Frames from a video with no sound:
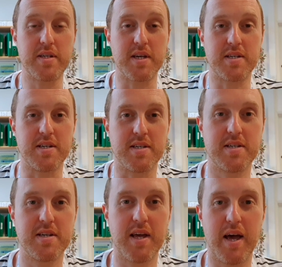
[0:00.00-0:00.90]
6s,
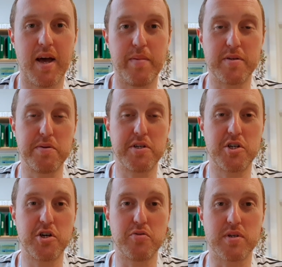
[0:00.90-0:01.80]
it's Mr.
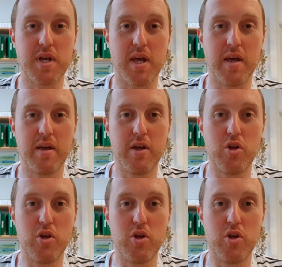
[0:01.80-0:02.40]
Shields here.